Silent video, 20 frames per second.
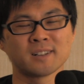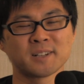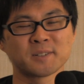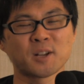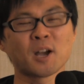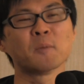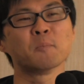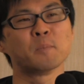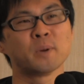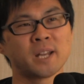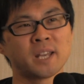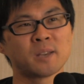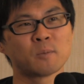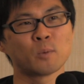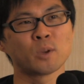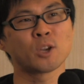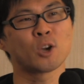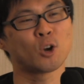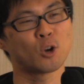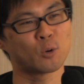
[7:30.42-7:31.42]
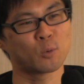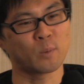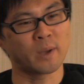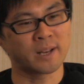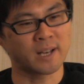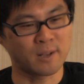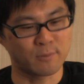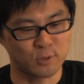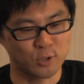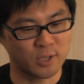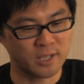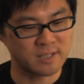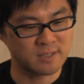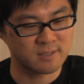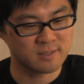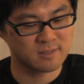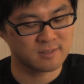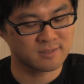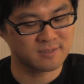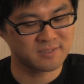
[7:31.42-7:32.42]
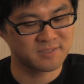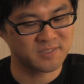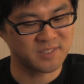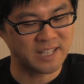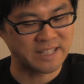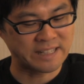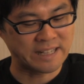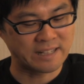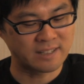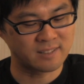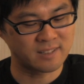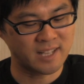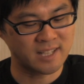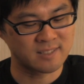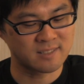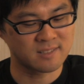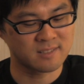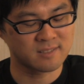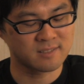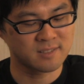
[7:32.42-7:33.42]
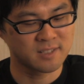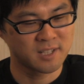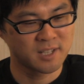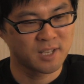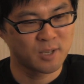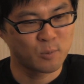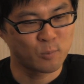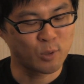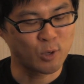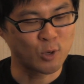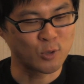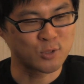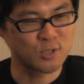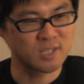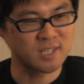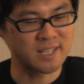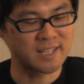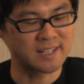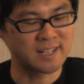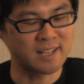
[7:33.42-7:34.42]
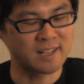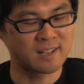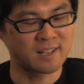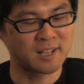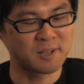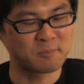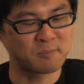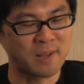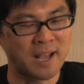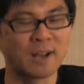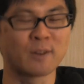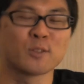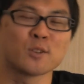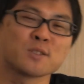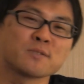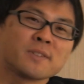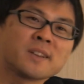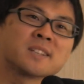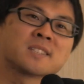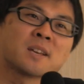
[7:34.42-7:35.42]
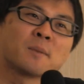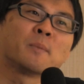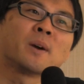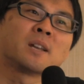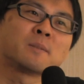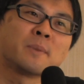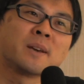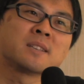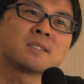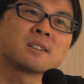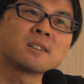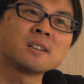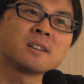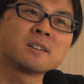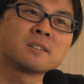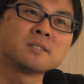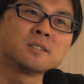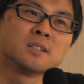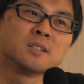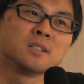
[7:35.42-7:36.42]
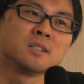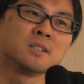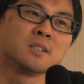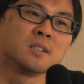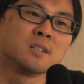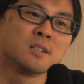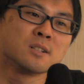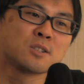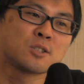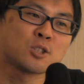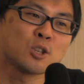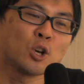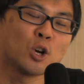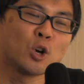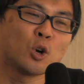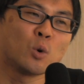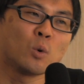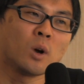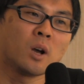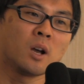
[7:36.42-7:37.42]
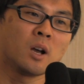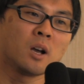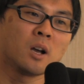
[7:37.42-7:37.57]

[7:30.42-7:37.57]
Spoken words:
Company. We go and have a look and we go to see how those figures are made, basically. So